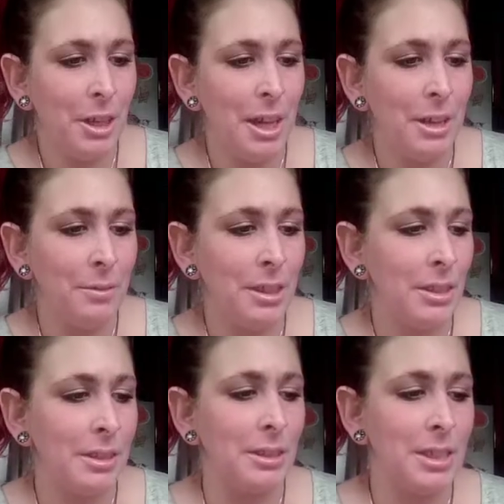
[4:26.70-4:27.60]
can't even
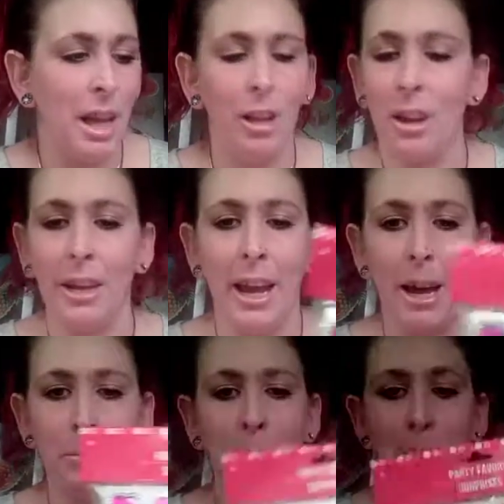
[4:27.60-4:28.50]
tell on
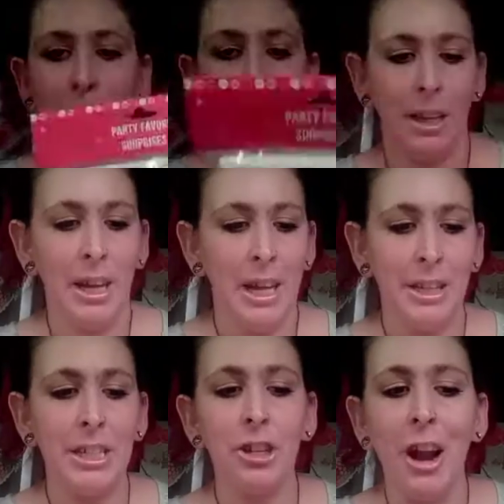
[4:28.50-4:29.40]
camera, but
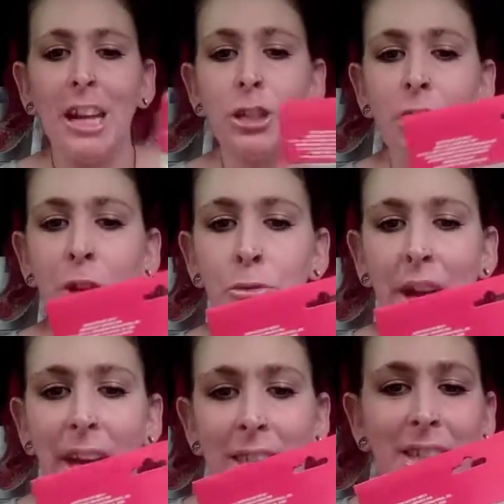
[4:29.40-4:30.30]
these are actually
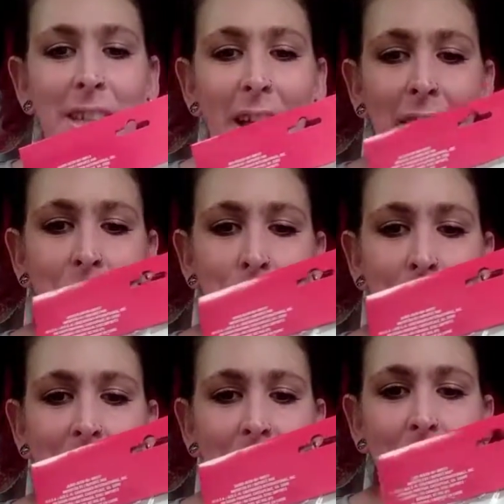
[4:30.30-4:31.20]
rings, and I didn't
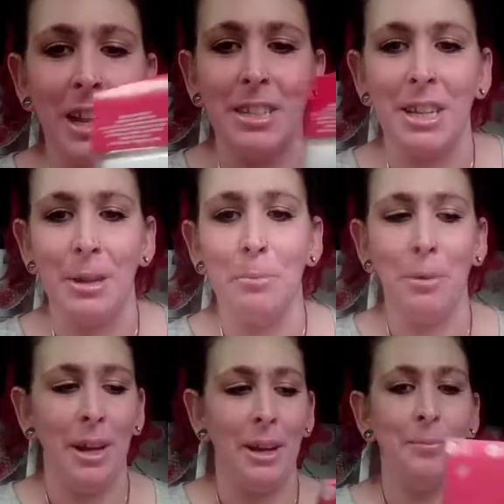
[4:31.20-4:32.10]
realize it,
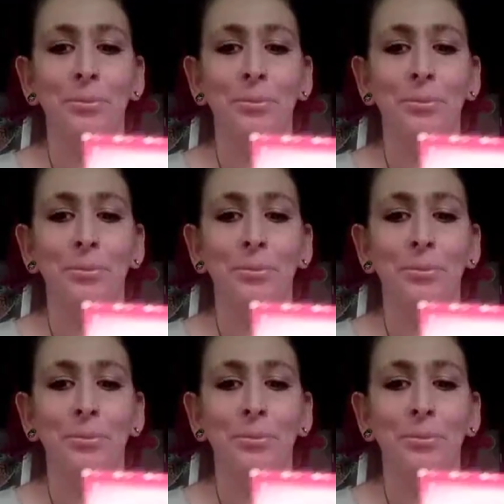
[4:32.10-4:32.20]
but